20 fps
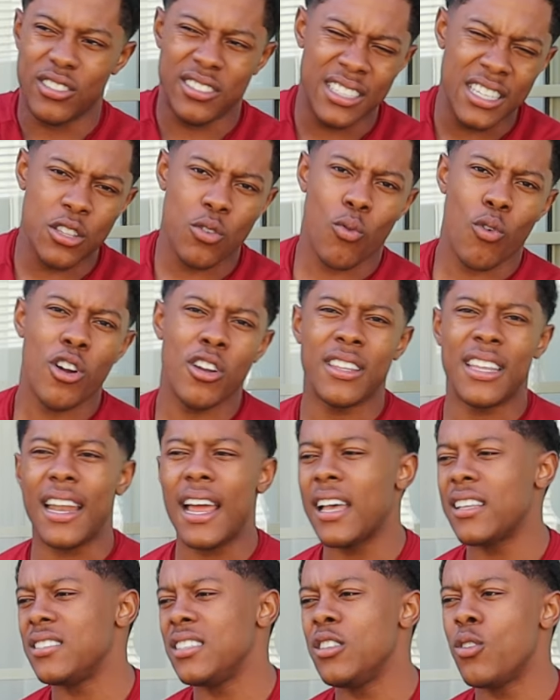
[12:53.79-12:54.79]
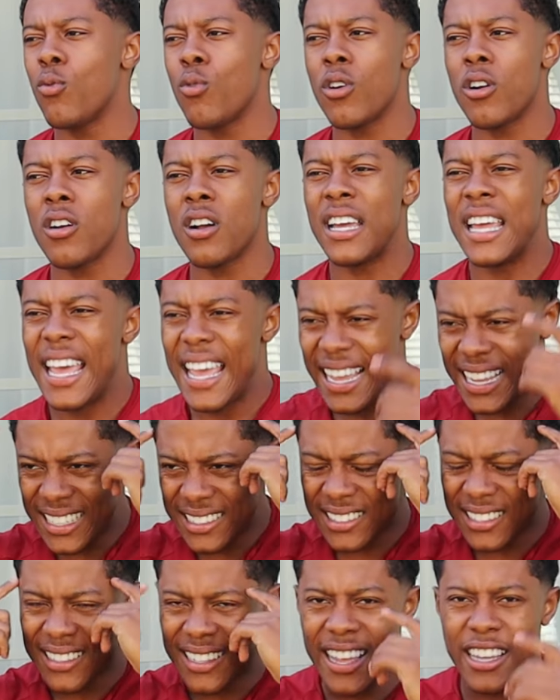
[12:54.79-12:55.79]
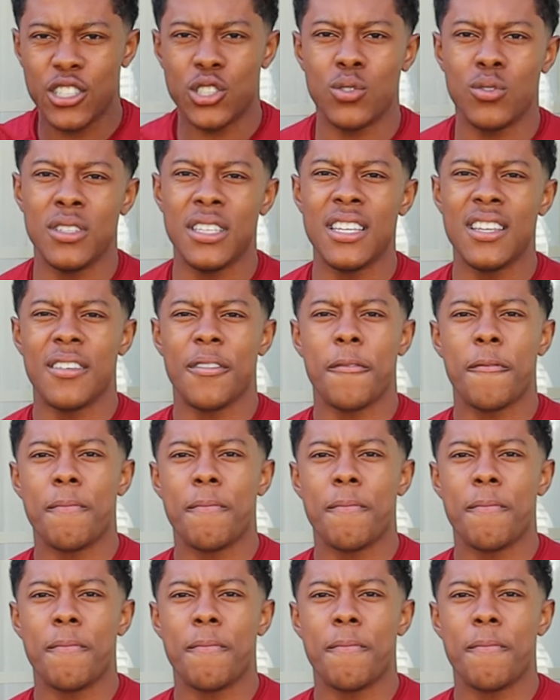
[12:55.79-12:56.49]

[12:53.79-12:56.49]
see the world that I see the world intellectually.